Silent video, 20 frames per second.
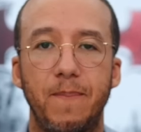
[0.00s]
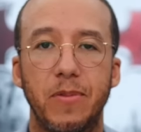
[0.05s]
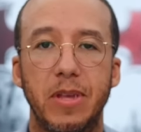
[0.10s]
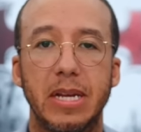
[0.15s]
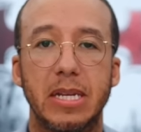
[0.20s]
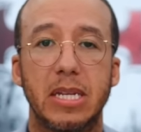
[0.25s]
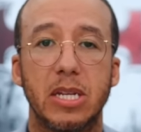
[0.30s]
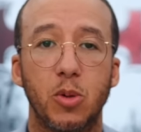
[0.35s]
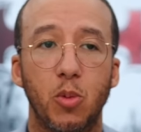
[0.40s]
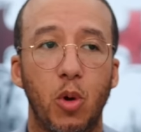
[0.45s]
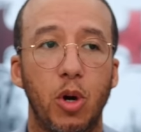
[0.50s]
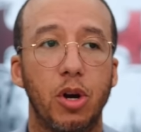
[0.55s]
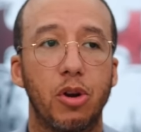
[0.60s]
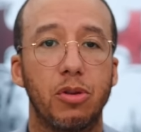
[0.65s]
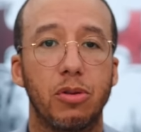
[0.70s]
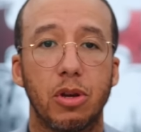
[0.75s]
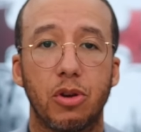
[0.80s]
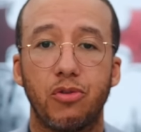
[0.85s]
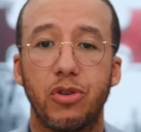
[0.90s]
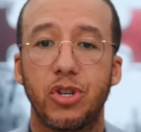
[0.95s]
This is
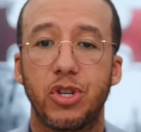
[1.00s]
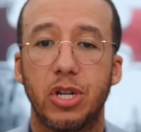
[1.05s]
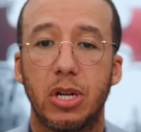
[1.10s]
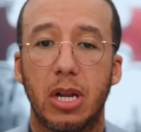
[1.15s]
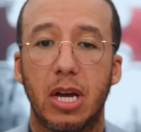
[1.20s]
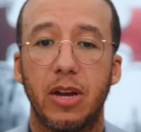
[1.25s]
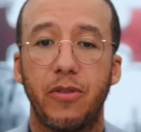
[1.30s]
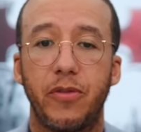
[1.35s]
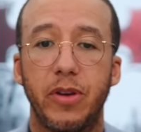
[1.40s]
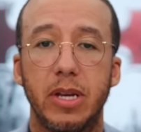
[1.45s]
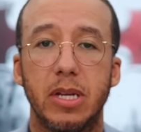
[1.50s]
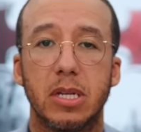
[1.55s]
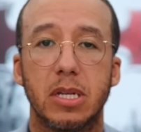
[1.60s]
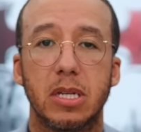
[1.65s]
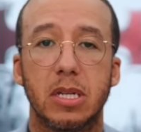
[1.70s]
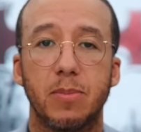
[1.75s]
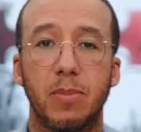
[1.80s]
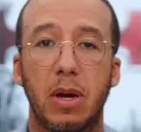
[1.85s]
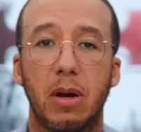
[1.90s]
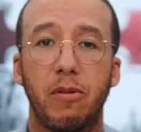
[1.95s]
what the Christian life is.
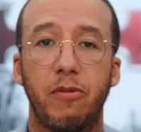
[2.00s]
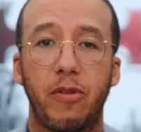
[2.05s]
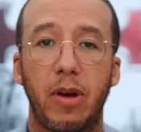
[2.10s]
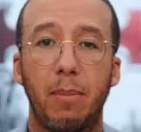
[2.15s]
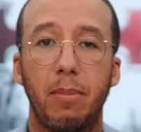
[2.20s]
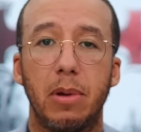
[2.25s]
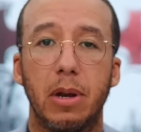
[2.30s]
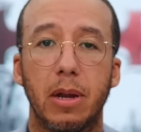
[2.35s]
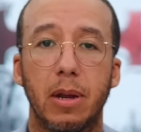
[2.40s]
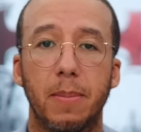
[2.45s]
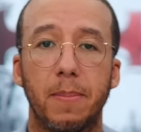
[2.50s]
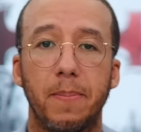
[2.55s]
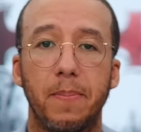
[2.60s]
It's about family.